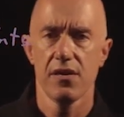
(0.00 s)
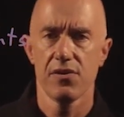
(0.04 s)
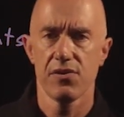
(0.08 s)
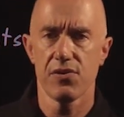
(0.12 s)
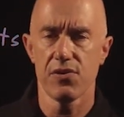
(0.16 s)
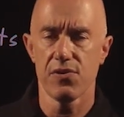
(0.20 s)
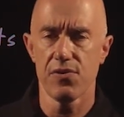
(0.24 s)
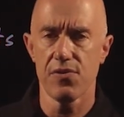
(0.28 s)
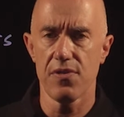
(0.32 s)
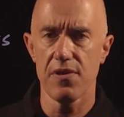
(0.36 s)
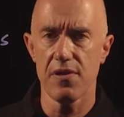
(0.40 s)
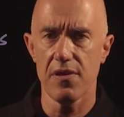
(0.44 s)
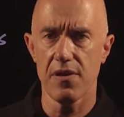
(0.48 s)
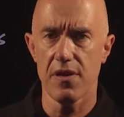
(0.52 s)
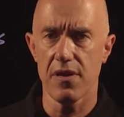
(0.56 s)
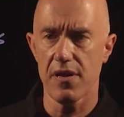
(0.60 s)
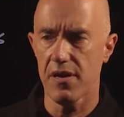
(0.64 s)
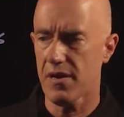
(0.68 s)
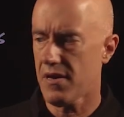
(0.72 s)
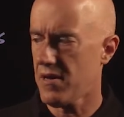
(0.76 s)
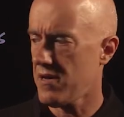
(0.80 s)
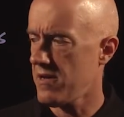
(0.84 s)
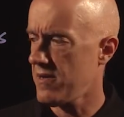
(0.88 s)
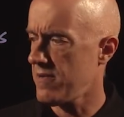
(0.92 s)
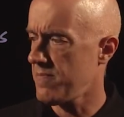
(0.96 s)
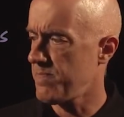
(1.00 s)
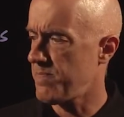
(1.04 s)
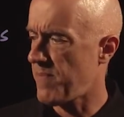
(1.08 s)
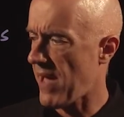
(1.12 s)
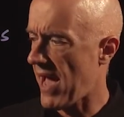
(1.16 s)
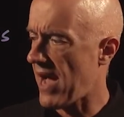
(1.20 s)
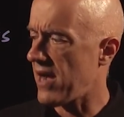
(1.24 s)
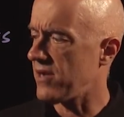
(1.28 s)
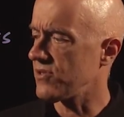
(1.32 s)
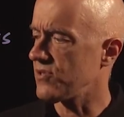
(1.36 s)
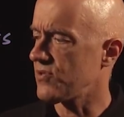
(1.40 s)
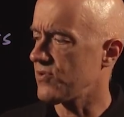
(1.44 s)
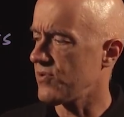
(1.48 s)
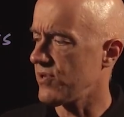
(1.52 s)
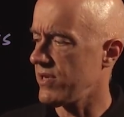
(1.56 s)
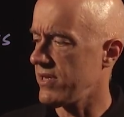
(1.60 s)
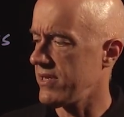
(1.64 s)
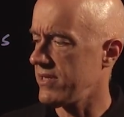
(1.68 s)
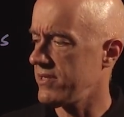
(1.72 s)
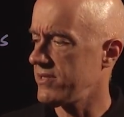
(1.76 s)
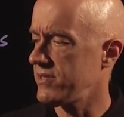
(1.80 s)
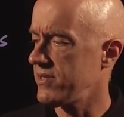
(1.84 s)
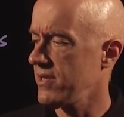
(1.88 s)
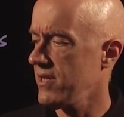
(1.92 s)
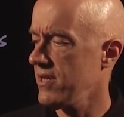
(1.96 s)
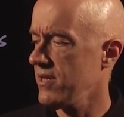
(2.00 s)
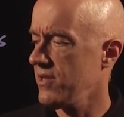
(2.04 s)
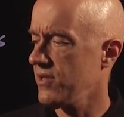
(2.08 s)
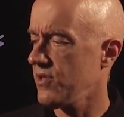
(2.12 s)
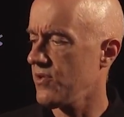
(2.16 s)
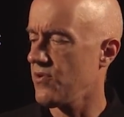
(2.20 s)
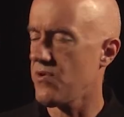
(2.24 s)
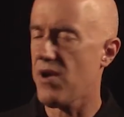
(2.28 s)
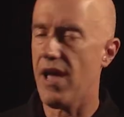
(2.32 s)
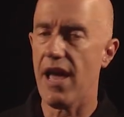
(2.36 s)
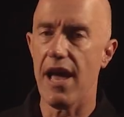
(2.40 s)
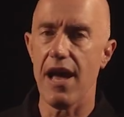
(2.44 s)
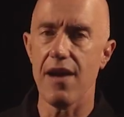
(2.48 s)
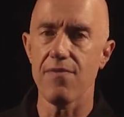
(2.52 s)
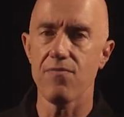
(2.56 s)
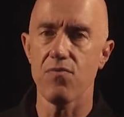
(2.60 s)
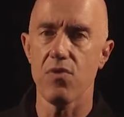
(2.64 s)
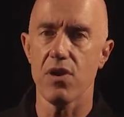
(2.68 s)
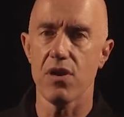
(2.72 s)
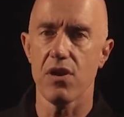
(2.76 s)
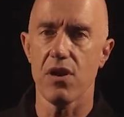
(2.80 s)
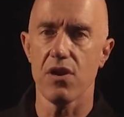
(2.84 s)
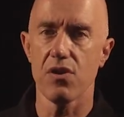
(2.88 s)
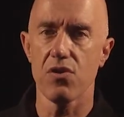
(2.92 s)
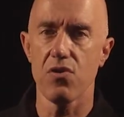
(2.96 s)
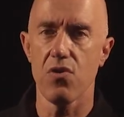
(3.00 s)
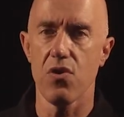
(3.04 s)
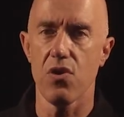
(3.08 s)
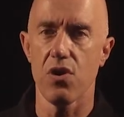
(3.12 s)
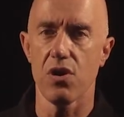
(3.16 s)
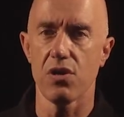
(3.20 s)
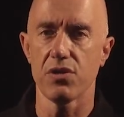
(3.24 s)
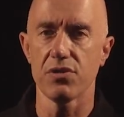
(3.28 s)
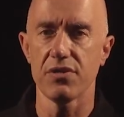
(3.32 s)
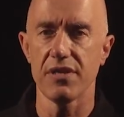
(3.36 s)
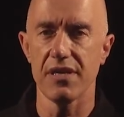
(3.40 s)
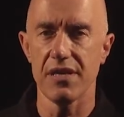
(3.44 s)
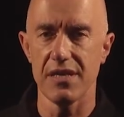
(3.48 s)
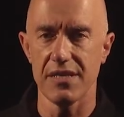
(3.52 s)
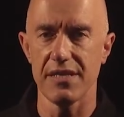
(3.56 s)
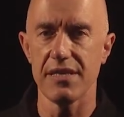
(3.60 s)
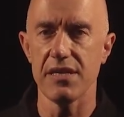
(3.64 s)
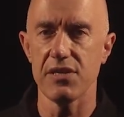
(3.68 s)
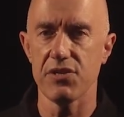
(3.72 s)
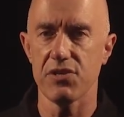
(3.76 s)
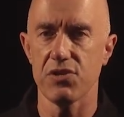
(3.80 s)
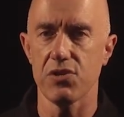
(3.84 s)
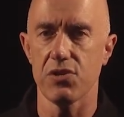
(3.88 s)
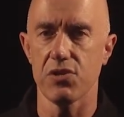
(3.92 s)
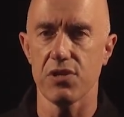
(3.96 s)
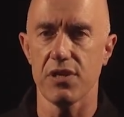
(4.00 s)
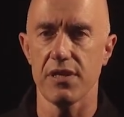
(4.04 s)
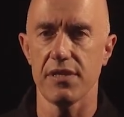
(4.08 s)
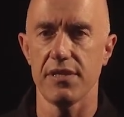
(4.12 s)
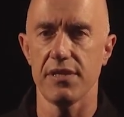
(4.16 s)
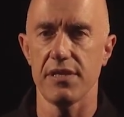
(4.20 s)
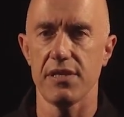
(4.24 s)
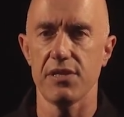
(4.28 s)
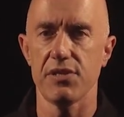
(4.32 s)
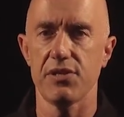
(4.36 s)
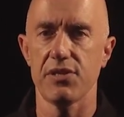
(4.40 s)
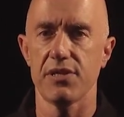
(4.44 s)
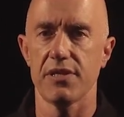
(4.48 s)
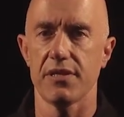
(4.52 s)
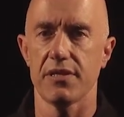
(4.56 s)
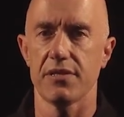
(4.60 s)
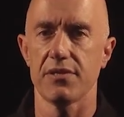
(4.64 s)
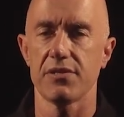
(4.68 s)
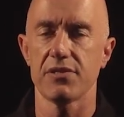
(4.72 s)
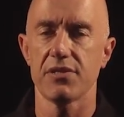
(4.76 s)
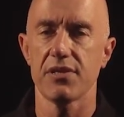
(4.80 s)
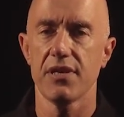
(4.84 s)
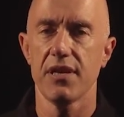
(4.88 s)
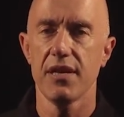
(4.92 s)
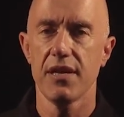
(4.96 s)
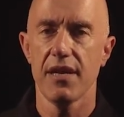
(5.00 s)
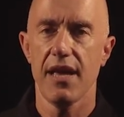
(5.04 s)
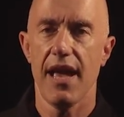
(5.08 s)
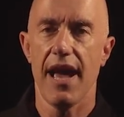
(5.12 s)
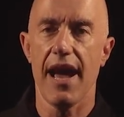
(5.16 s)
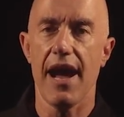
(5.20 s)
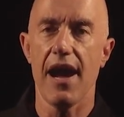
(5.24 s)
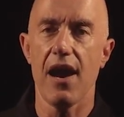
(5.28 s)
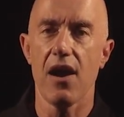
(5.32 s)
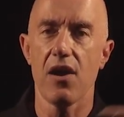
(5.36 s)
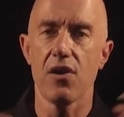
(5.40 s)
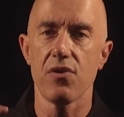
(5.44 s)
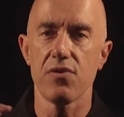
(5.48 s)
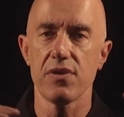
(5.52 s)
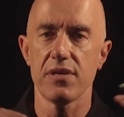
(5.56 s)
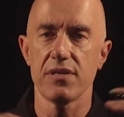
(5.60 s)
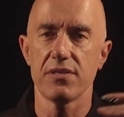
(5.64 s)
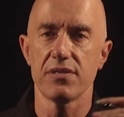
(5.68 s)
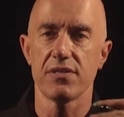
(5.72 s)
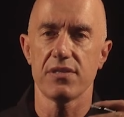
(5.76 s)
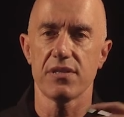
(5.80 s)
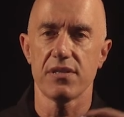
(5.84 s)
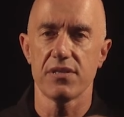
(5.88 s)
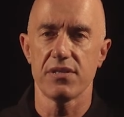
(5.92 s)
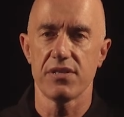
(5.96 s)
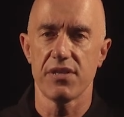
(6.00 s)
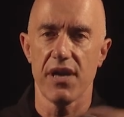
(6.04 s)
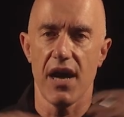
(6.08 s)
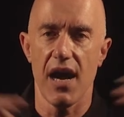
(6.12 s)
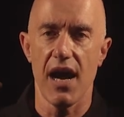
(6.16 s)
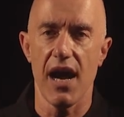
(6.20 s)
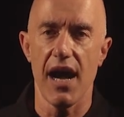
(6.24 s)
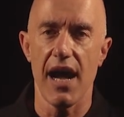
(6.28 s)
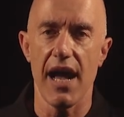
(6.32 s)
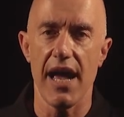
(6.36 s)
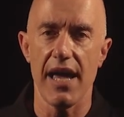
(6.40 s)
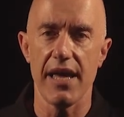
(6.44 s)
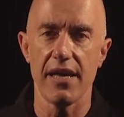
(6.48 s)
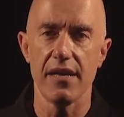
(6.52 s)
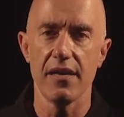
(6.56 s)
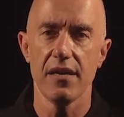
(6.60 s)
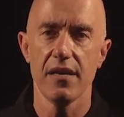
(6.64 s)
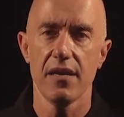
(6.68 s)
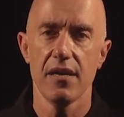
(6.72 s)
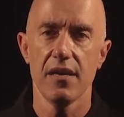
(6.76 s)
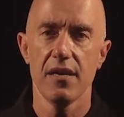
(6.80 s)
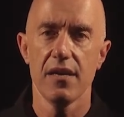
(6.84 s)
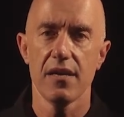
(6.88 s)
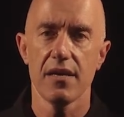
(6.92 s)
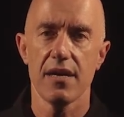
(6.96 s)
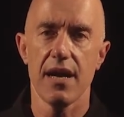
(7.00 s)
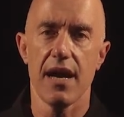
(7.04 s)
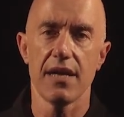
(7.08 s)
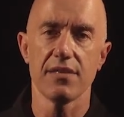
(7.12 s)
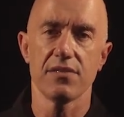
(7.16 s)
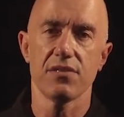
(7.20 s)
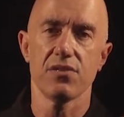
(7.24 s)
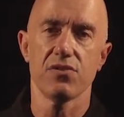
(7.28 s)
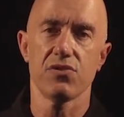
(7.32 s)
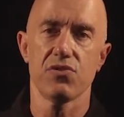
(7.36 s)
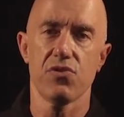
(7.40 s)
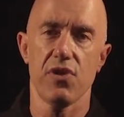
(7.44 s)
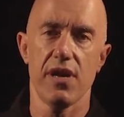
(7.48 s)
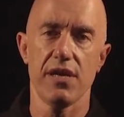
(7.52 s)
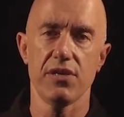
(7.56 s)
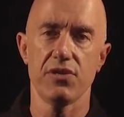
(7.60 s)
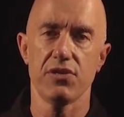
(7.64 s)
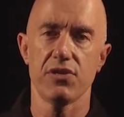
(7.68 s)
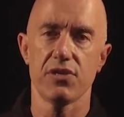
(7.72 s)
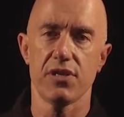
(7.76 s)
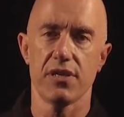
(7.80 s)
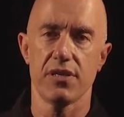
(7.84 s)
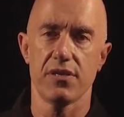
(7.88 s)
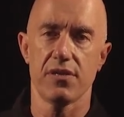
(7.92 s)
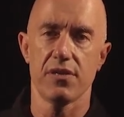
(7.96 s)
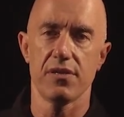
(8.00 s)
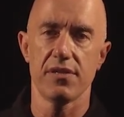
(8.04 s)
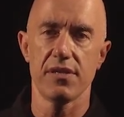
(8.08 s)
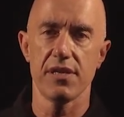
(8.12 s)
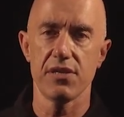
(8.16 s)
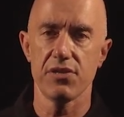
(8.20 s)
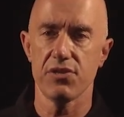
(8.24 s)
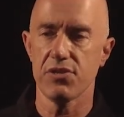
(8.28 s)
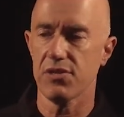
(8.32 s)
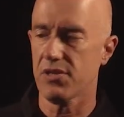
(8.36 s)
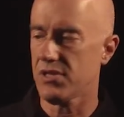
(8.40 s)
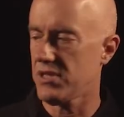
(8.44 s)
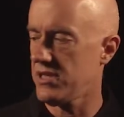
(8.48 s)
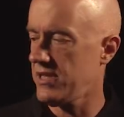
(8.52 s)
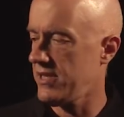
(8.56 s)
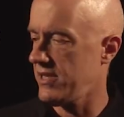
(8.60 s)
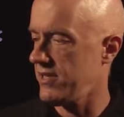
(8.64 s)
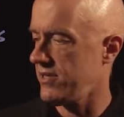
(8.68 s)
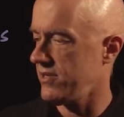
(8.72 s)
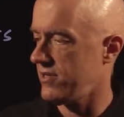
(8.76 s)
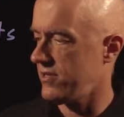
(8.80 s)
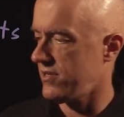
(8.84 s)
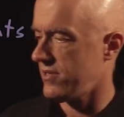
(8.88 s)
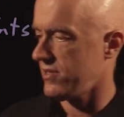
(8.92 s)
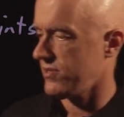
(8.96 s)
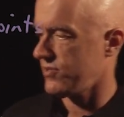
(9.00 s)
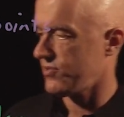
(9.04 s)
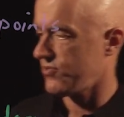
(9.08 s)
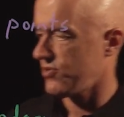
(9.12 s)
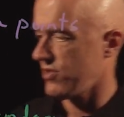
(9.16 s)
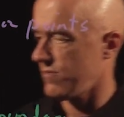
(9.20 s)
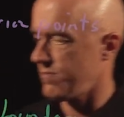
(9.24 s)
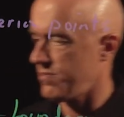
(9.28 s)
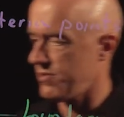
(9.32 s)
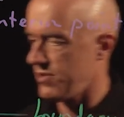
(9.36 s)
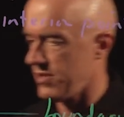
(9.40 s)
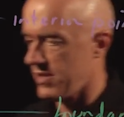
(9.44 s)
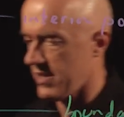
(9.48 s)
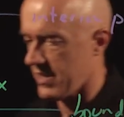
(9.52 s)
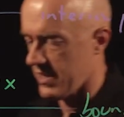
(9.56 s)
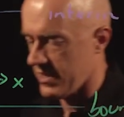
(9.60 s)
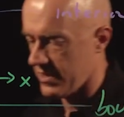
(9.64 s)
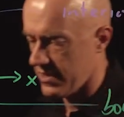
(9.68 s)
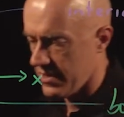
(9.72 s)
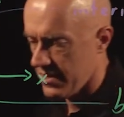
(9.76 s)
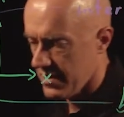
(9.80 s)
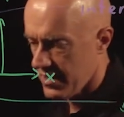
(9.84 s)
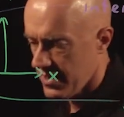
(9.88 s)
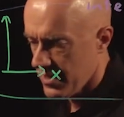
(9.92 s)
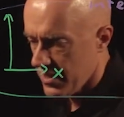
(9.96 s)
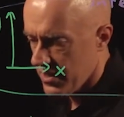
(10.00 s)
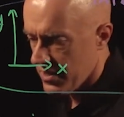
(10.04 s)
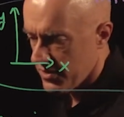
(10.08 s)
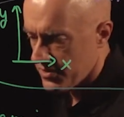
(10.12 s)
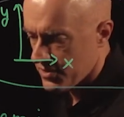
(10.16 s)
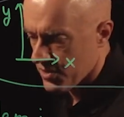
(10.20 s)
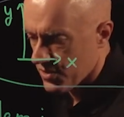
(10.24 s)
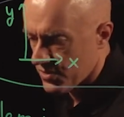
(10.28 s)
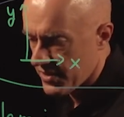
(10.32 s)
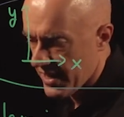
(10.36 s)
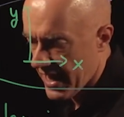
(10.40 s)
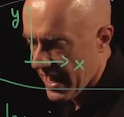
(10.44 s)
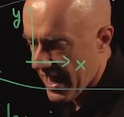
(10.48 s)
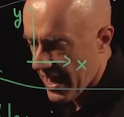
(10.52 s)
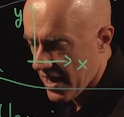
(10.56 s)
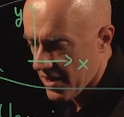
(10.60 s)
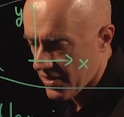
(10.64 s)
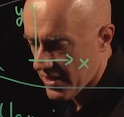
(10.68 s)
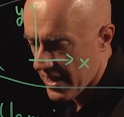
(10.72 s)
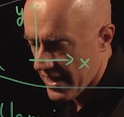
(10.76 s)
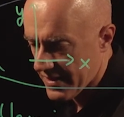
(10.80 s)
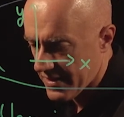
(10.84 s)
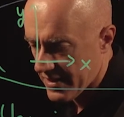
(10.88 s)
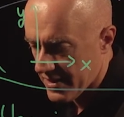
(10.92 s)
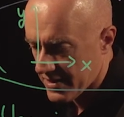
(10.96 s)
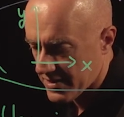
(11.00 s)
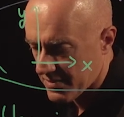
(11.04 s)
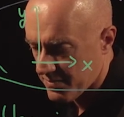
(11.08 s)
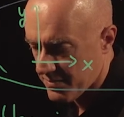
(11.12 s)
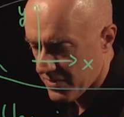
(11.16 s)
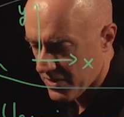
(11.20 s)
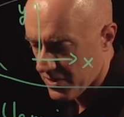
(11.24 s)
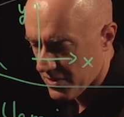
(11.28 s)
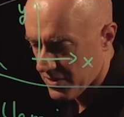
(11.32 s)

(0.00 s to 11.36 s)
to the boundaries, you have what are called initial conditions. How is the dye concentration initially distributed. So down at this